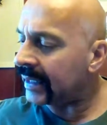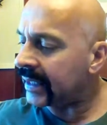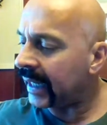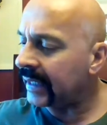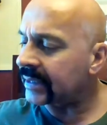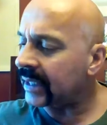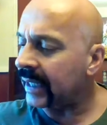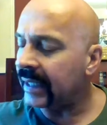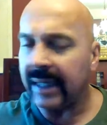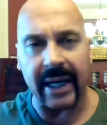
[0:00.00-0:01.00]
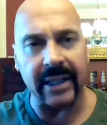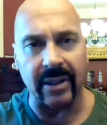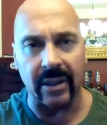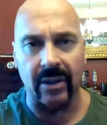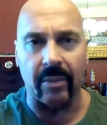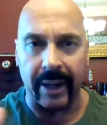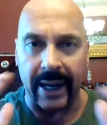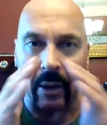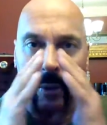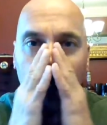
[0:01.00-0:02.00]
tastes like it has a little
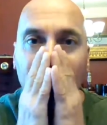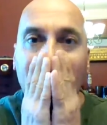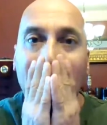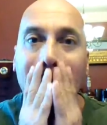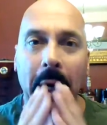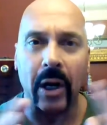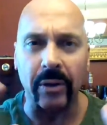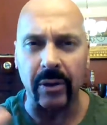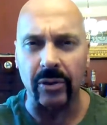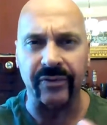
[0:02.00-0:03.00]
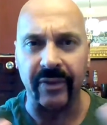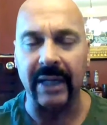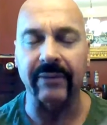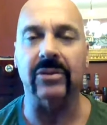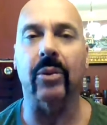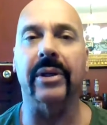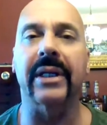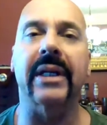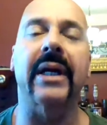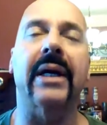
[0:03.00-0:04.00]
power, all those flavors
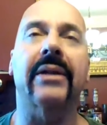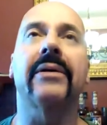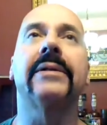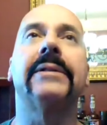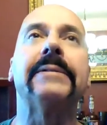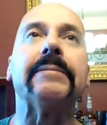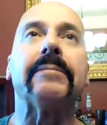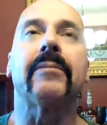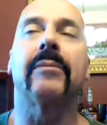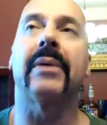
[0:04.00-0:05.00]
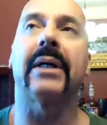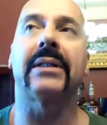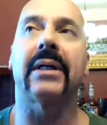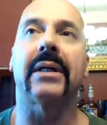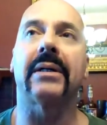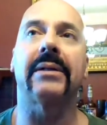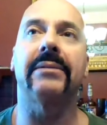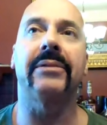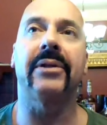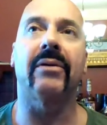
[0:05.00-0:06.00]
working together, but
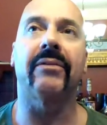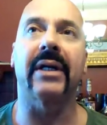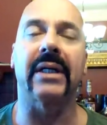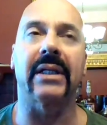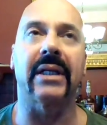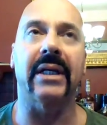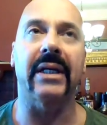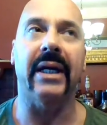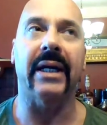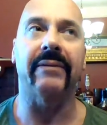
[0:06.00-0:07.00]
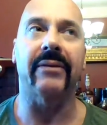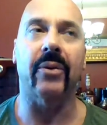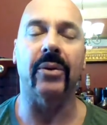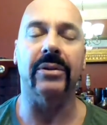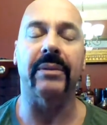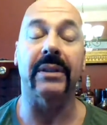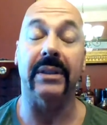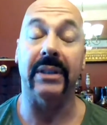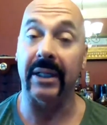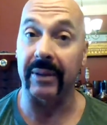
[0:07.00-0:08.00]
you don't feel anything yet, of course. But
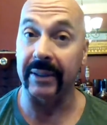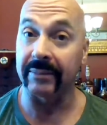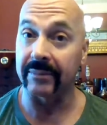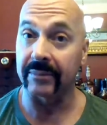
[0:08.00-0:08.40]
anyway,